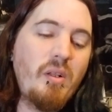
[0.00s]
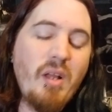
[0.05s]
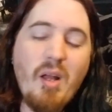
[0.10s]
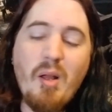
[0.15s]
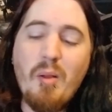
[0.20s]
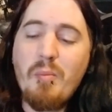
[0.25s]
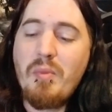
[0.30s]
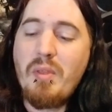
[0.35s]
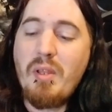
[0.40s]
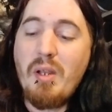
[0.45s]

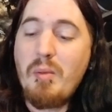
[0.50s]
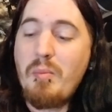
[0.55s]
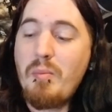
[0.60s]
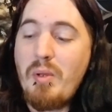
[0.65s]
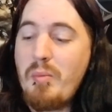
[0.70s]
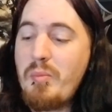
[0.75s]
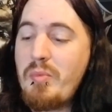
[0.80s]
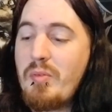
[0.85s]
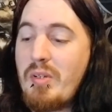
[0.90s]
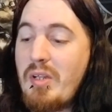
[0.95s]
album that I'm
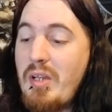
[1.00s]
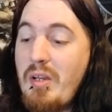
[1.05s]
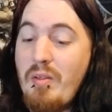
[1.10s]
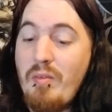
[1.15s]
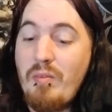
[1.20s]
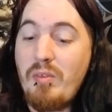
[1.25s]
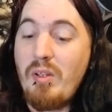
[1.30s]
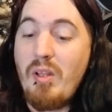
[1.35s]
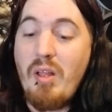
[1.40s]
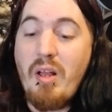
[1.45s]
kind
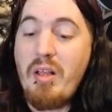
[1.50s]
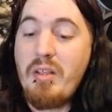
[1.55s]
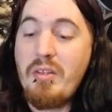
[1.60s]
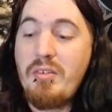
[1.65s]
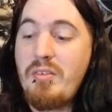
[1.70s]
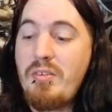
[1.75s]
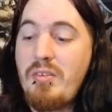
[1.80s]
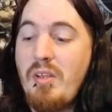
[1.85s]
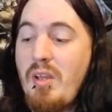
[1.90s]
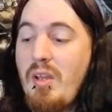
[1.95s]
of
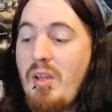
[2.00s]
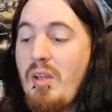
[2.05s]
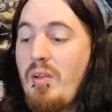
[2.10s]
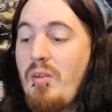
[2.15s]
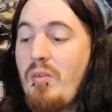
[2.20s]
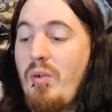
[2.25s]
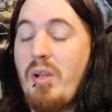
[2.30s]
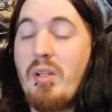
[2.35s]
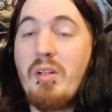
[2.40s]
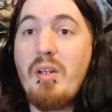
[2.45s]
lost
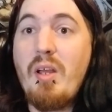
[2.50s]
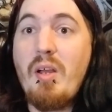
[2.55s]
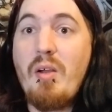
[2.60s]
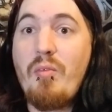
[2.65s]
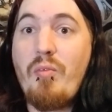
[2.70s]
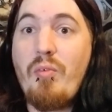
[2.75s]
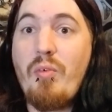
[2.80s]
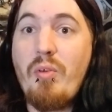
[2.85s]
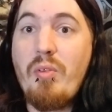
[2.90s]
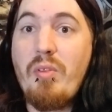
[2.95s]
right now
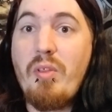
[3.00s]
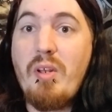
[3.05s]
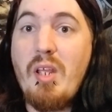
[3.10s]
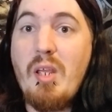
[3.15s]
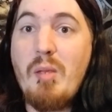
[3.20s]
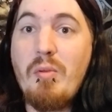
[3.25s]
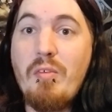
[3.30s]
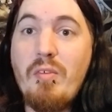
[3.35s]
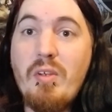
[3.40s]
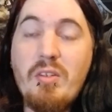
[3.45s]
for the
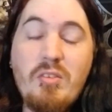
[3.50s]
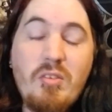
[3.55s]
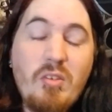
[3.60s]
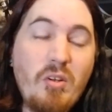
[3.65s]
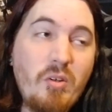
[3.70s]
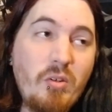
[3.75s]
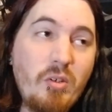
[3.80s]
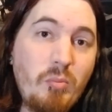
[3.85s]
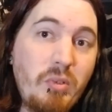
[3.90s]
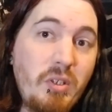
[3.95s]
name of it,
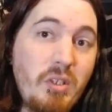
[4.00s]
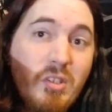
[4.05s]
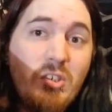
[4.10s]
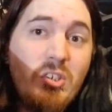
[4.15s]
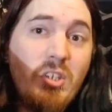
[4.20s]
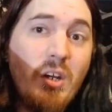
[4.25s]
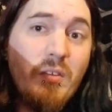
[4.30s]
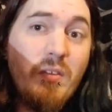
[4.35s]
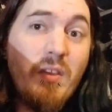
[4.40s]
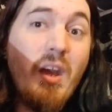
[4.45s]
so please
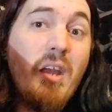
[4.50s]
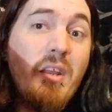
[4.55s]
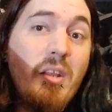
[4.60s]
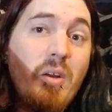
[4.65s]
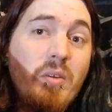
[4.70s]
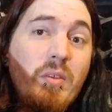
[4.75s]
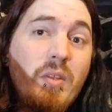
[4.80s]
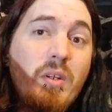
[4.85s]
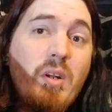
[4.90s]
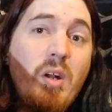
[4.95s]
shout that
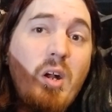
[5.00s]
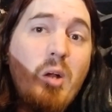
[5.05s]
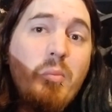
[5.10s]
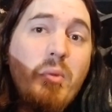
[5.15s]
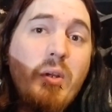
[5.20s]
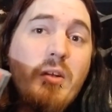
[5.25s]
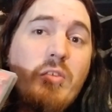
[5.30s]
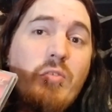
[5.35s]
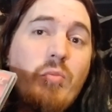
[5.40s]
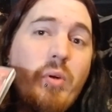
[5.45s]
out in the
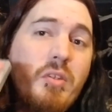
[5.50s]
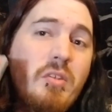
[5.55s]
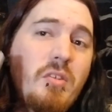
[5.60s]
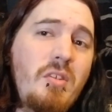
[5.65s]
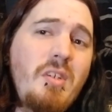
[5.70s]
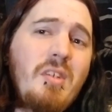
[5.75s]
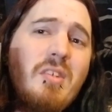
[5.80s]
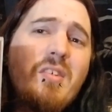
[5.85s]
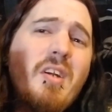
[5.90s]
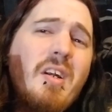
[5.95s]
comments. What's
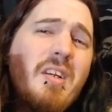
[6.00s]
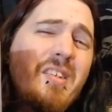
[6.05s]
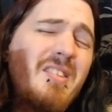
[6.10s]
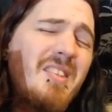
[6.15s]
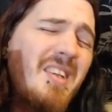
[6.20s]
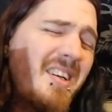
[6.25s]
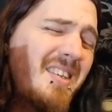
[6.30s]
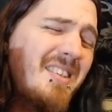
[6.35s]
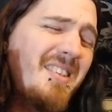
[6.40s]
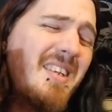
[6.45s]
these guys'
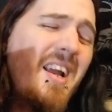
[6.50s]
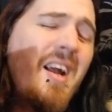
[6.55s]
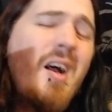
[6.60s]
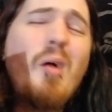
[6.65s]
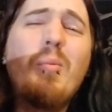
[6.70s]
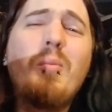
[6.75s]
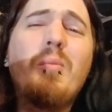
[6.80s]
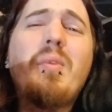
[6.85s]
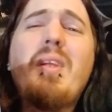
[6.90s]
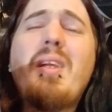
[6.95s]
second
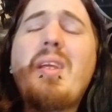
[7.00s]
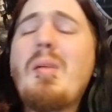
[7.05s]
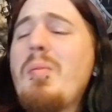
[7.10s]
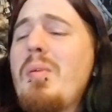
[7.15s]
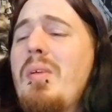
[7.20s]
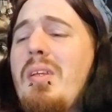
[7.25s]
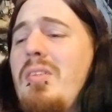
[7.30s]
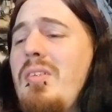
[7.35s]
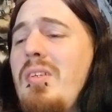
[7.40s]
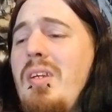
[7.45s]
album name?
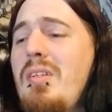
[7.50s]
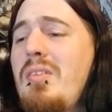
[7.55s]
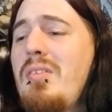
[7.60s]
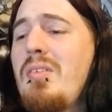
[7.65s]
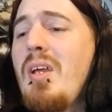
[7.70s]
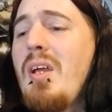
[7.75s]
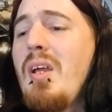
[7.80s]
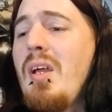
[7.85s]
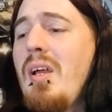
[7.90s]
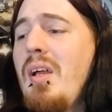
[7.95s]

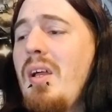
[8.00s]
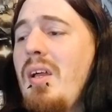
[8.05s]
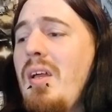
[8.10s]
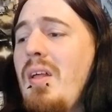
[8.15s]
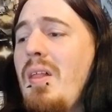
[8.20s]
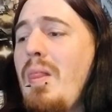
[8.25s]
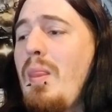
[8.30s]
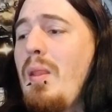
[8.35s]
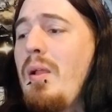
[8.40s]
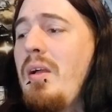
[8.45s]
It's
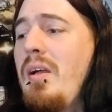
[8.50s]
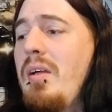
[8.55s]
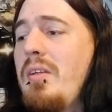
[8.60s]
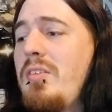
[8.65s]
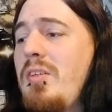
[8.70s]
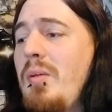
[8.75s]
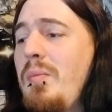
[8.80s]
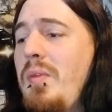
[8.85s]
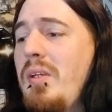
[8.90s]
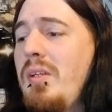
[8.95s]

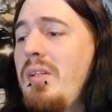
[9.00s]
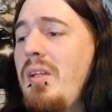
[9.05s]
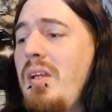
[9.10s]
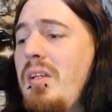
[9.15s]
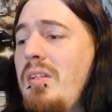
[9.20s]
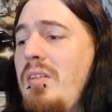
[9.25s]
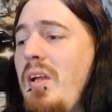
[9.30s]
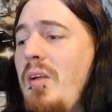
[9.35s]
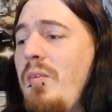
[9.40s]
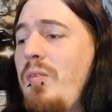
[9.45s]
something that I
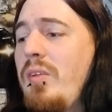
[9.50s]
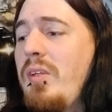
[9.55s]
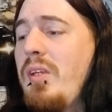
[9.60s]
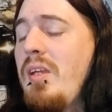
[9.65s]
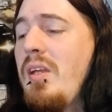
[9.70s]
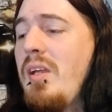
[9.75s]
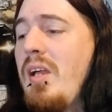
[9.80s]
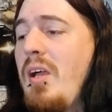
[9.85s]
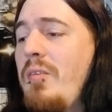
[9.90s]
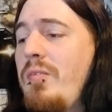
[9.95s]
definitely
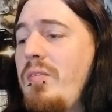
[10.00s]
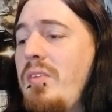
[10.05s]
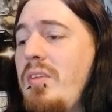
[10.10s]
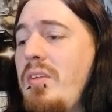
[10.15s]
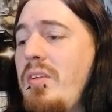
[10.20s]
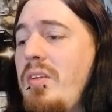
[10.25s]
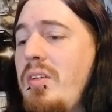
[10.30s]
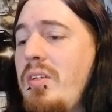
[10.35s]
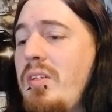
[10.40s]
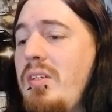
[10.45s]
have
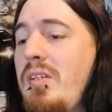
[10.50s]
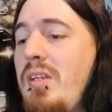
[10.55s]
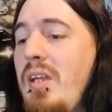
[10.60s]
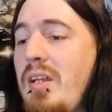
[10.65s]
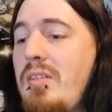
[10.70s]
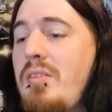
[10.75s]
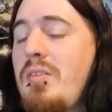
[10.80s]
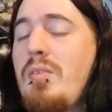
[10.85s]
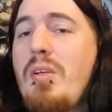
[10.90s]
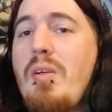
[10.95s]
to
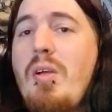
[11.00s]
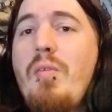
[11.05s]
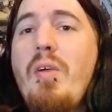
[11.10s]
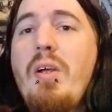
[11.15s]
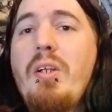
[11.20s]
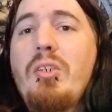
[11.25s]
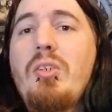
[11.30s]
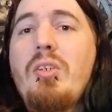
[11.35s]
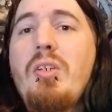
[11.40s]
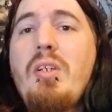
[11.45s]
get
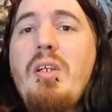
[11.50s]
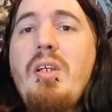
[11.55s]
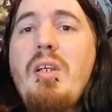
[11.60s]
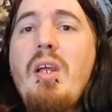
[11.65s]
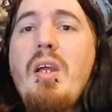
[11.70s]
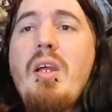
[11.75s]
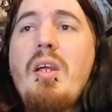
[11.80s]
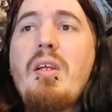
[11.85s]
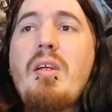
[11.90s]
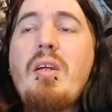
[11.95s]
eventually,
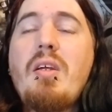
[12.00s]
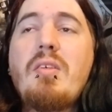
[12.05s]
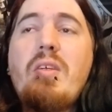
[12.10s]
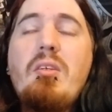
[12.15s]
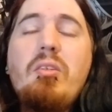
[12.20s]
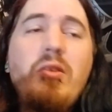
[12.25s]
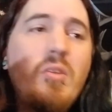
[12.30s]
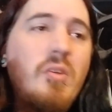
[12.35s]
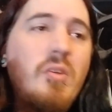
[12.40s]
because I do